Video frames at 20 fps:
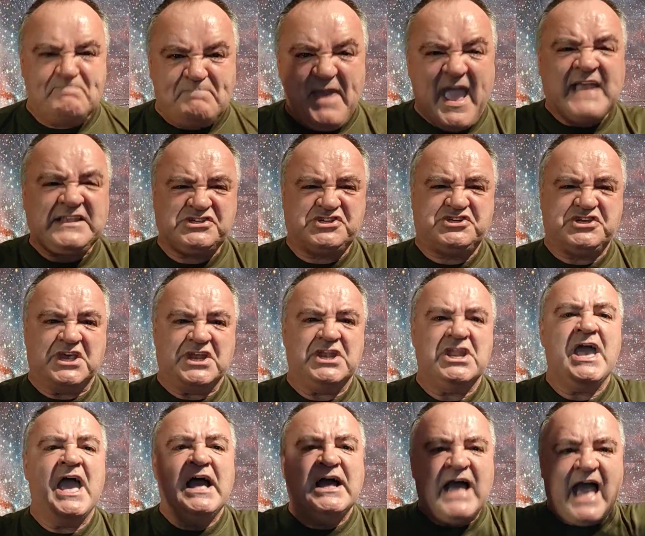
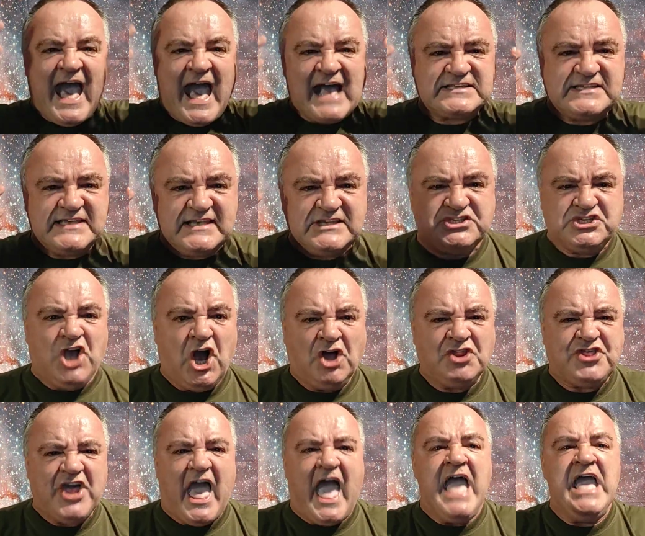bitching at each
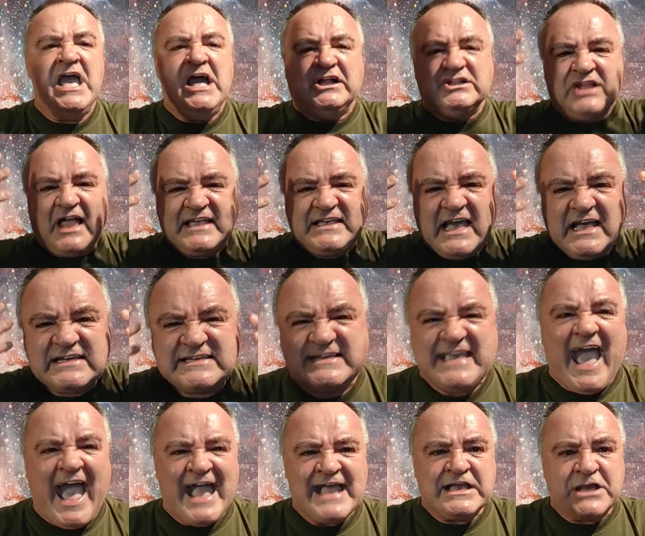other like a
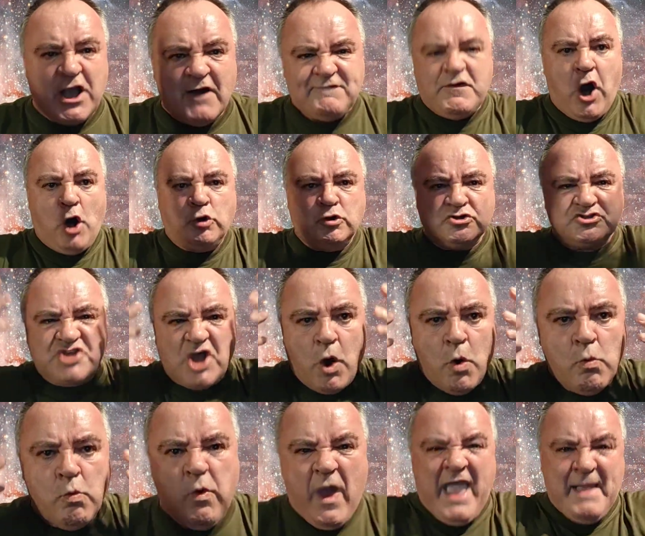gang of old
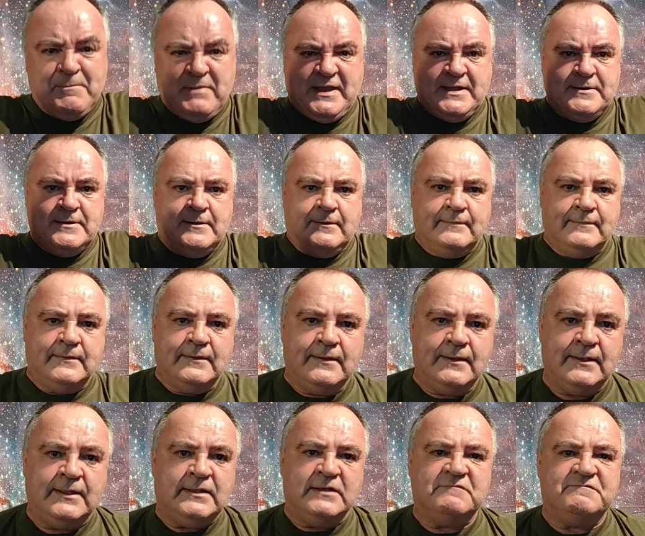women,
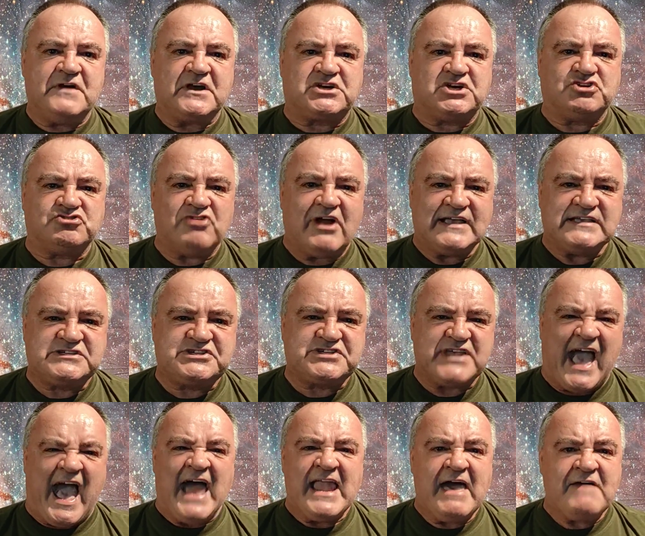for Christ's
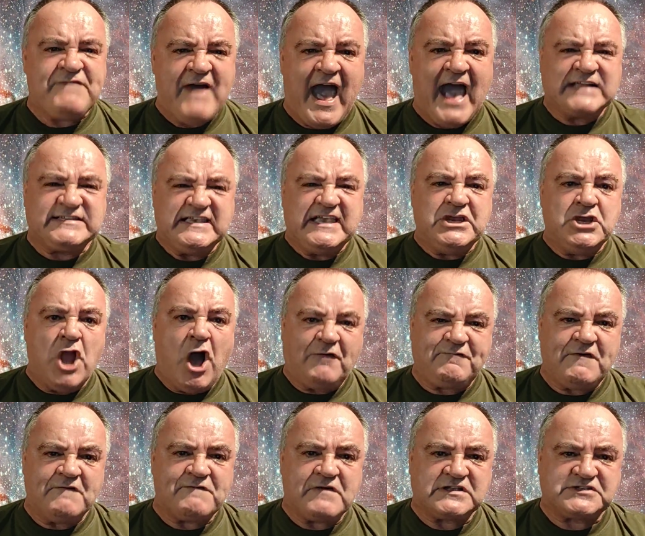sake. And I've had
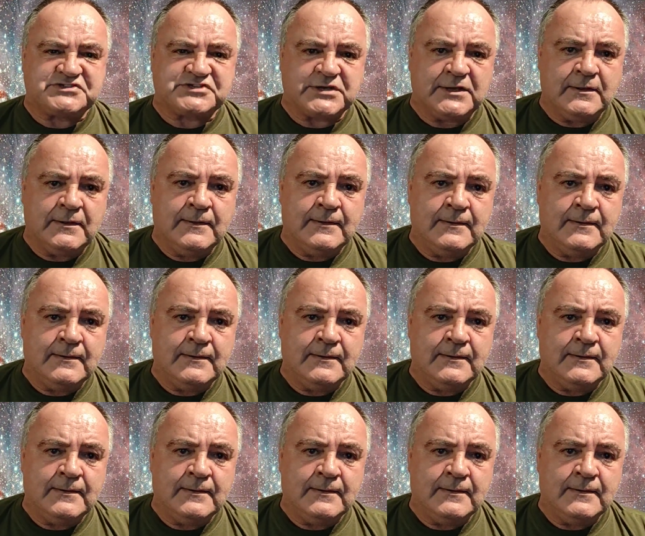enough of it.